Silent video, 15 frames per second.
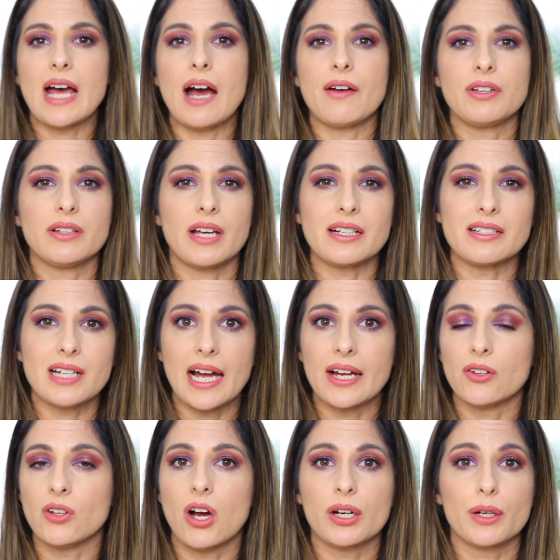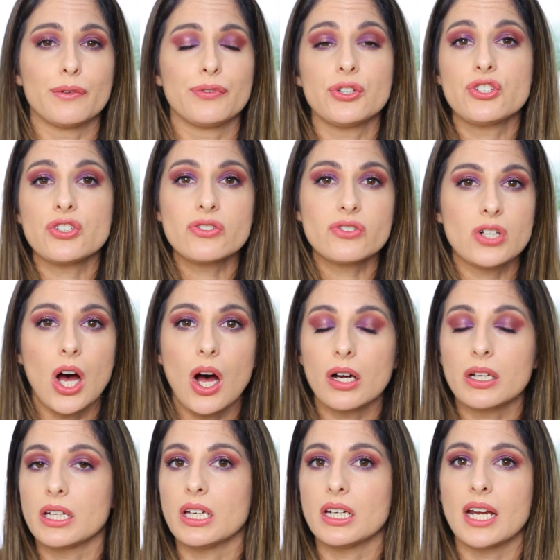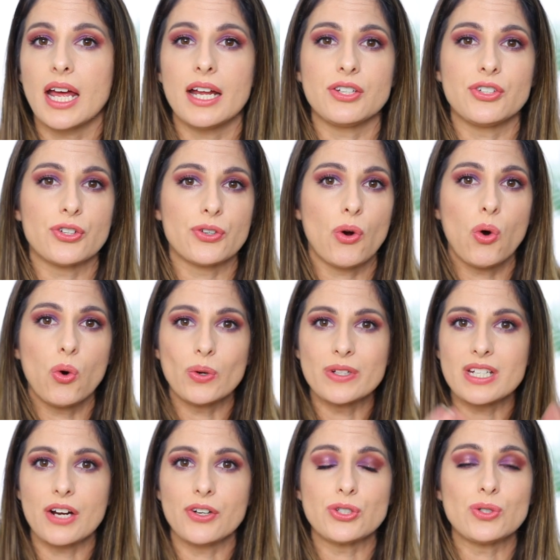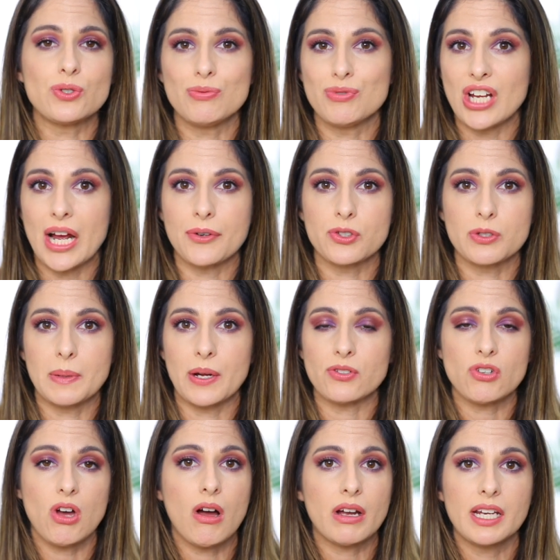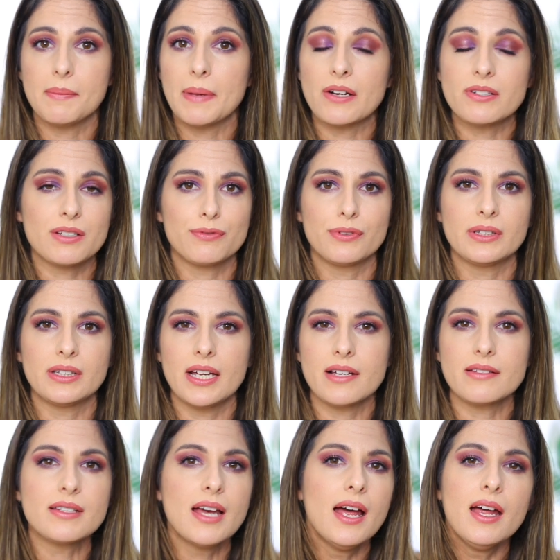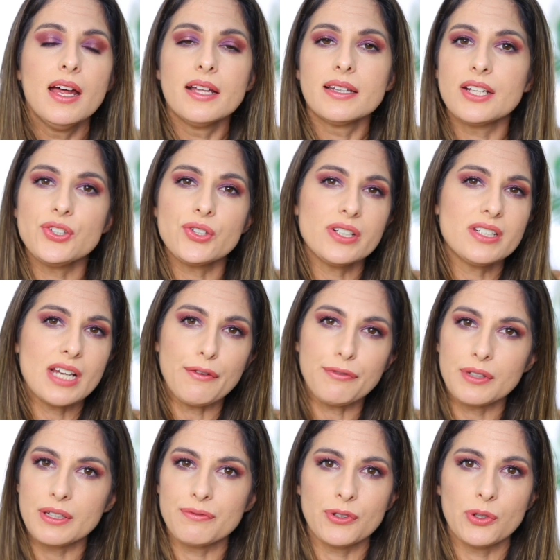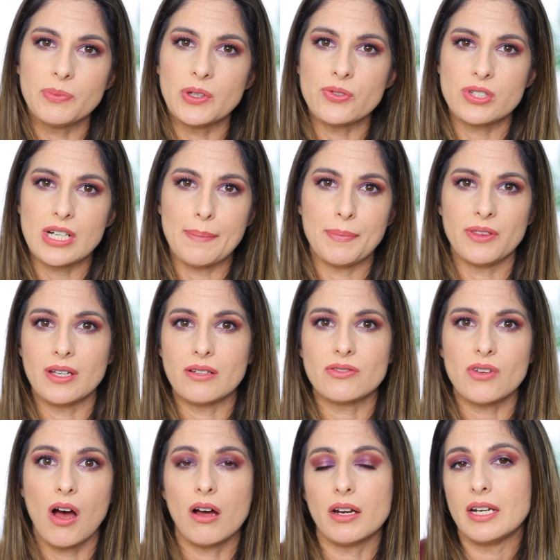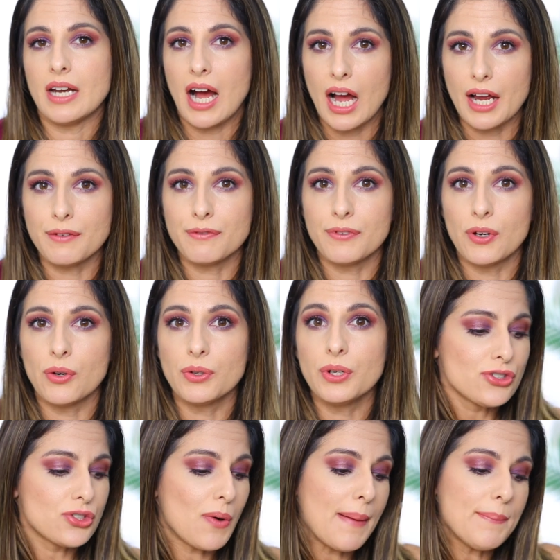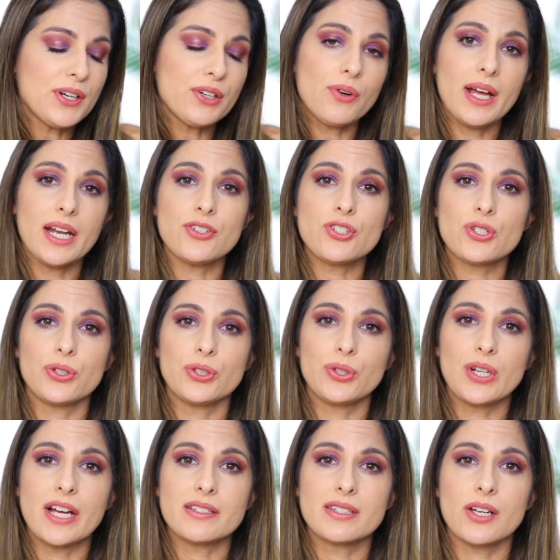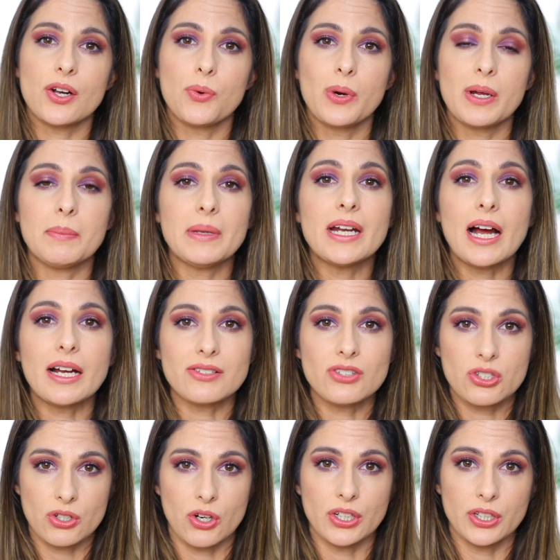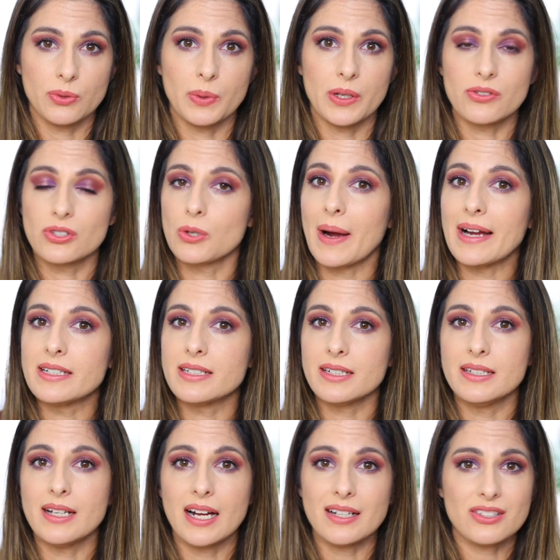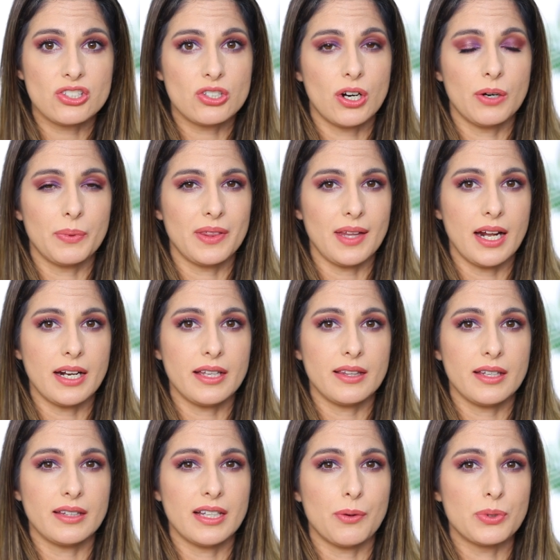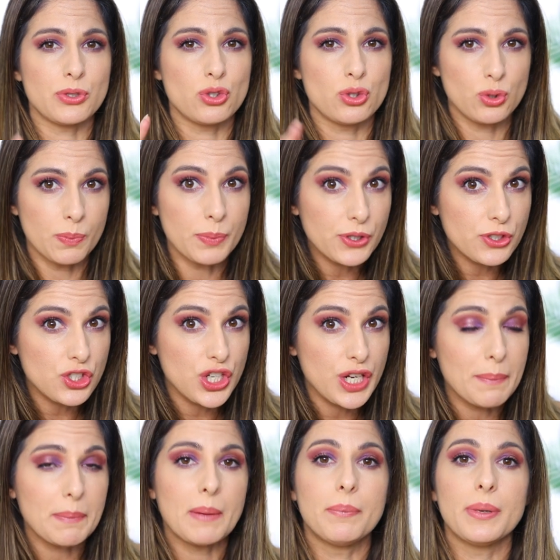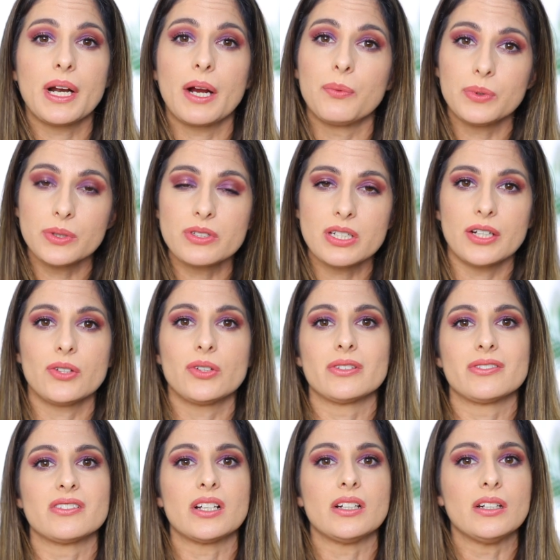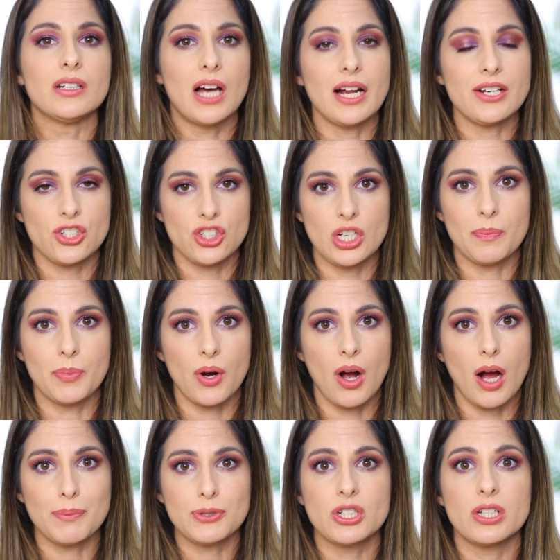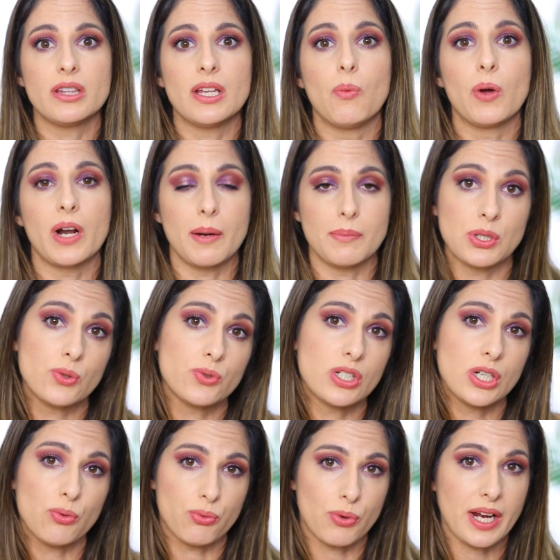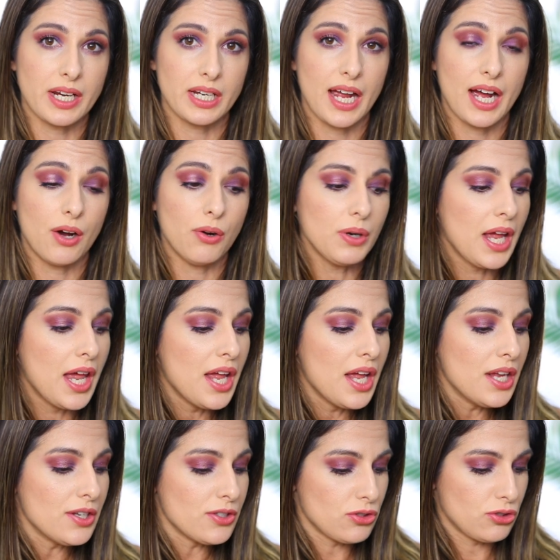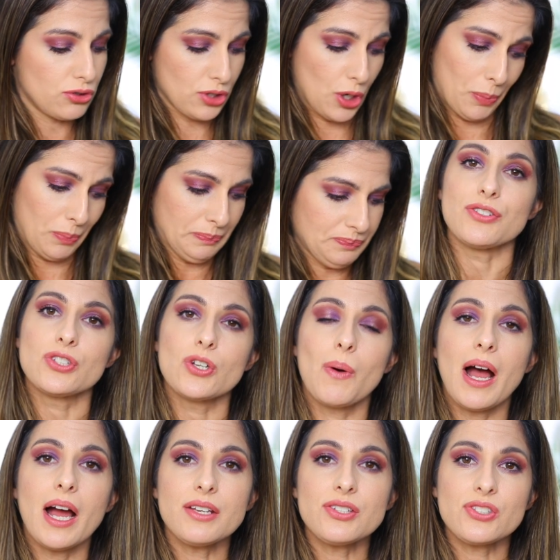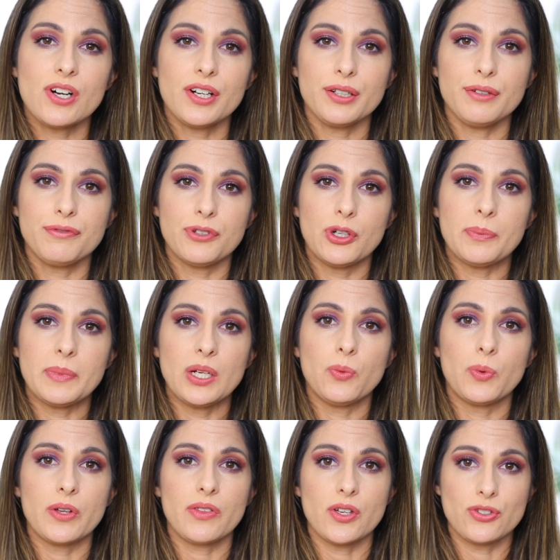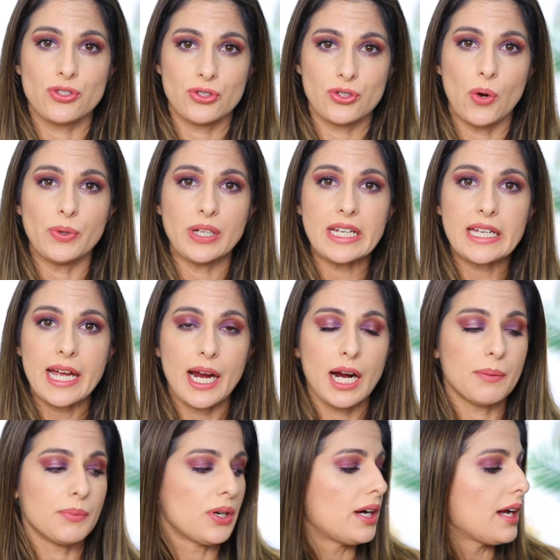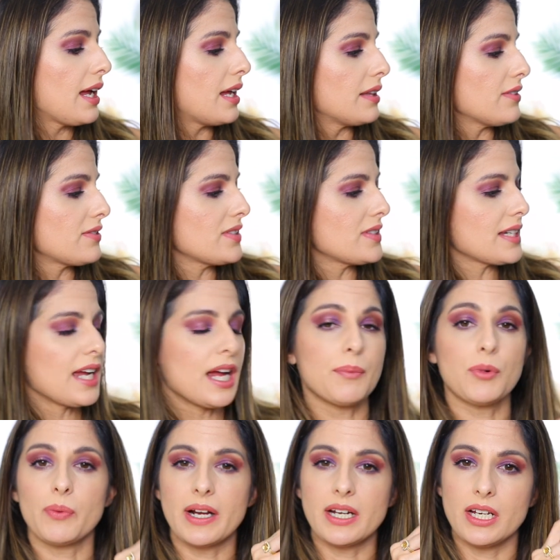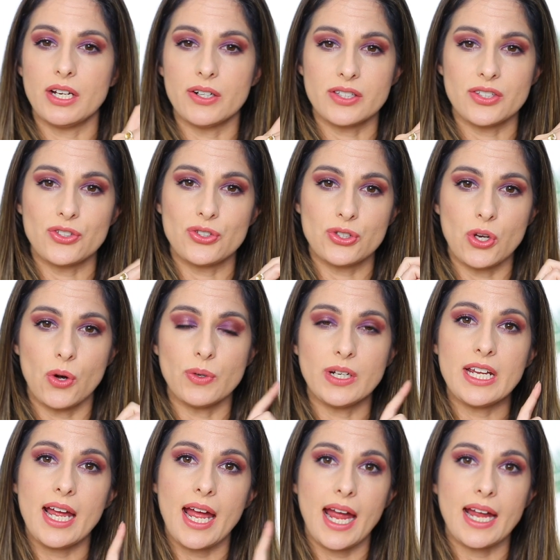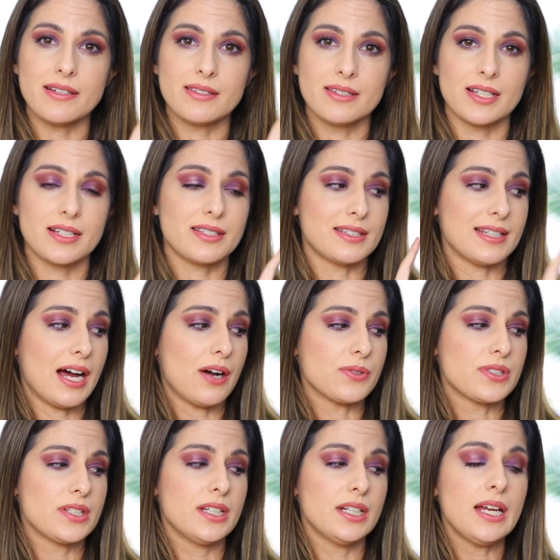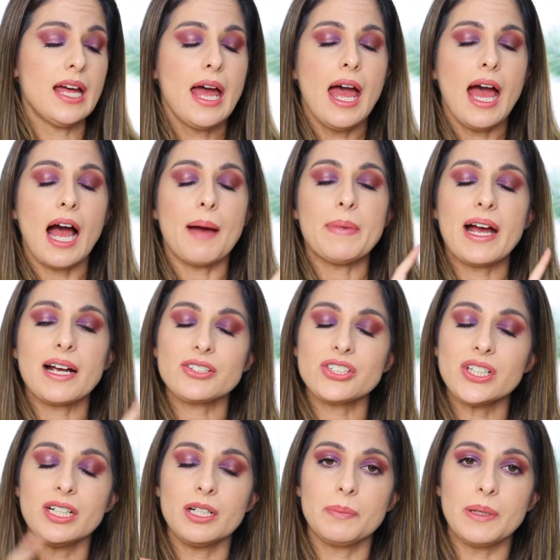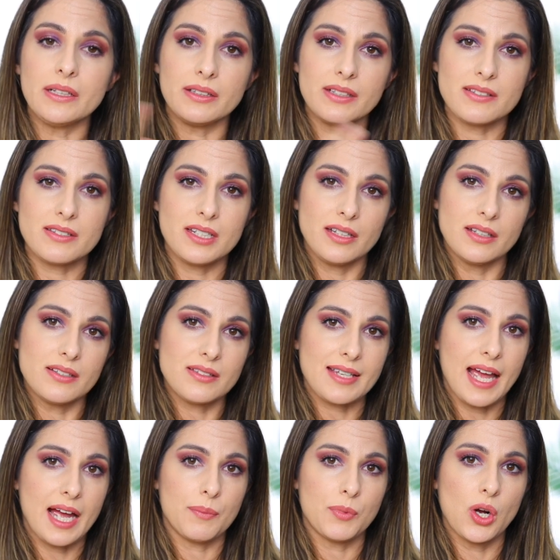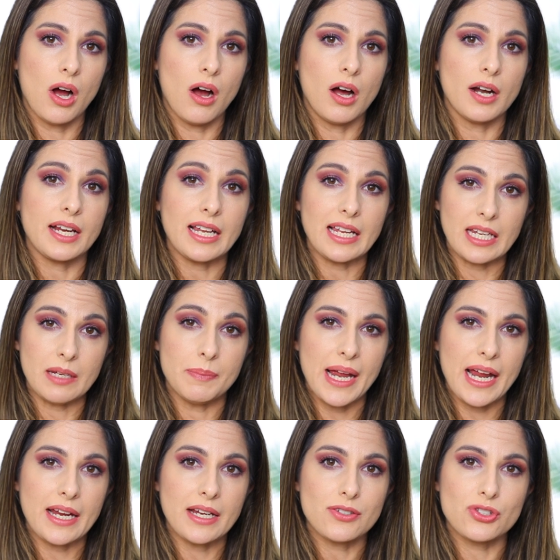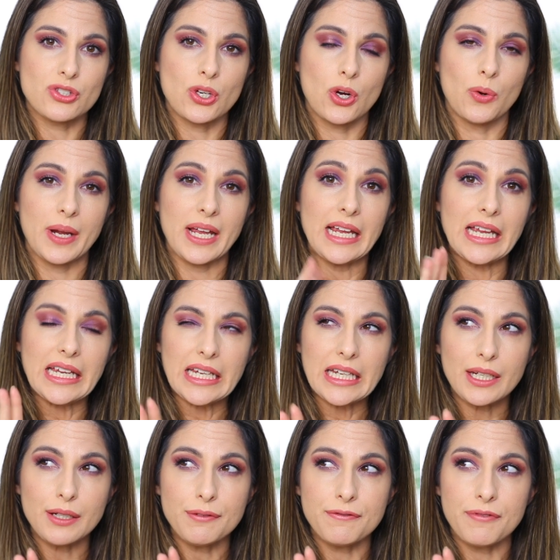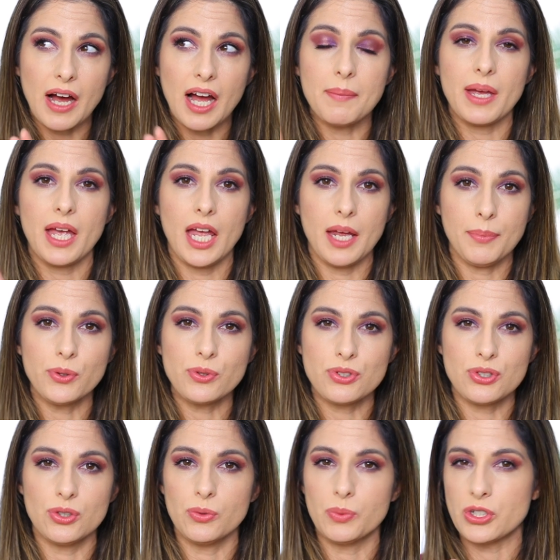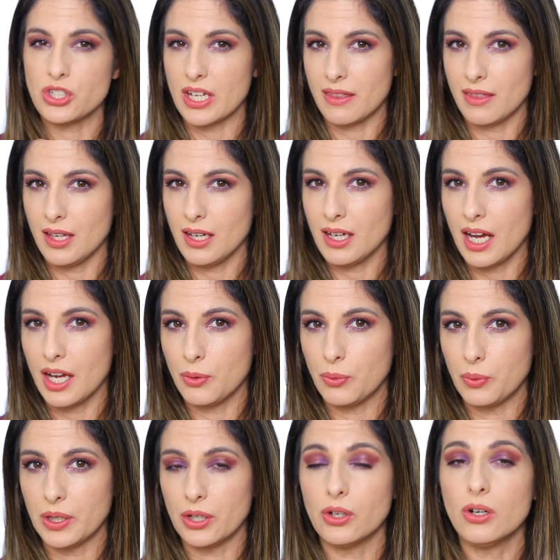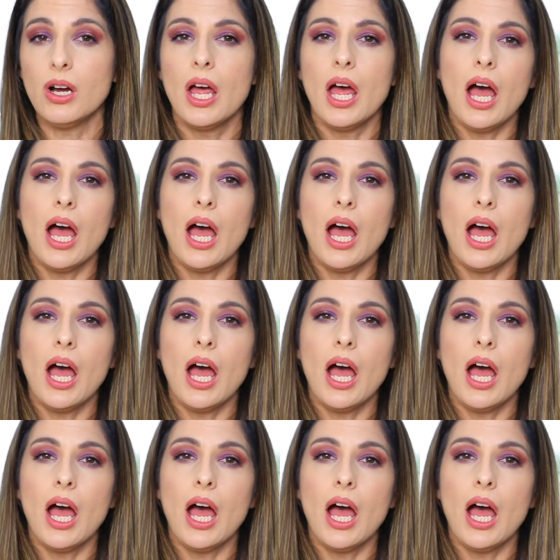having like dialogue or if you're just talking and your whole entire YouTube channel is about talking about different things, then you could definitely film those type of things on an iPhone. So I'm gonna go ahead and show you guys the equipment I started with. So I did not start with anything that was super cheap, but I will tell you this is a lot cheaper option than what I'm using right now. So so I started filming with a Sony camera and this is the camera right here. It's a Sony a6000. I'm actually gonna be listing this camera on eBay. So if I'm able to, which I think I will,